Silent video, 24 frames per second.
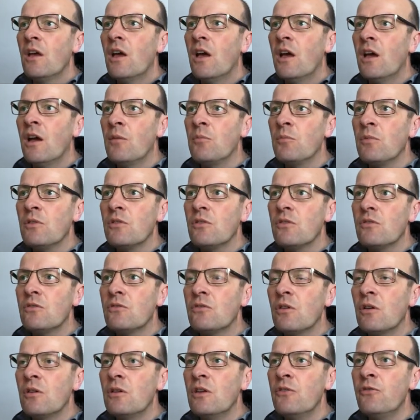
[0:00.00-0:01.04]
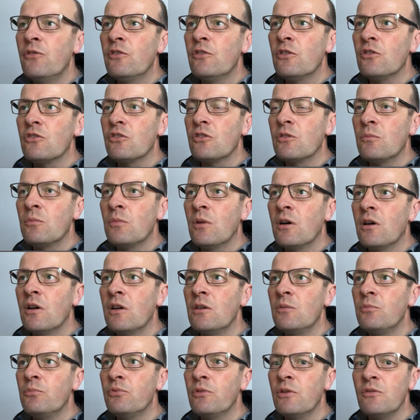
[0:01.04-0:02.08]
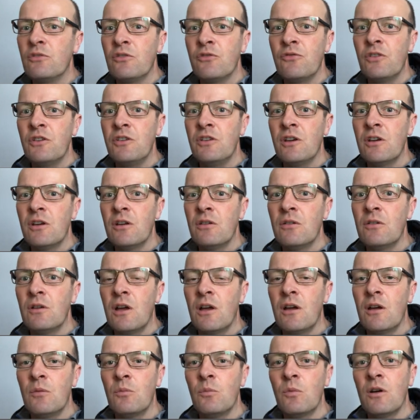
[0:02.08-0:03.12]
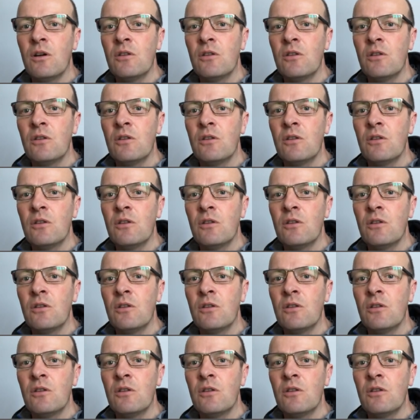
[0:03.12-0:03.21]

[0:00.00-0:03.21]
Um, so if you've looked at my previous video um,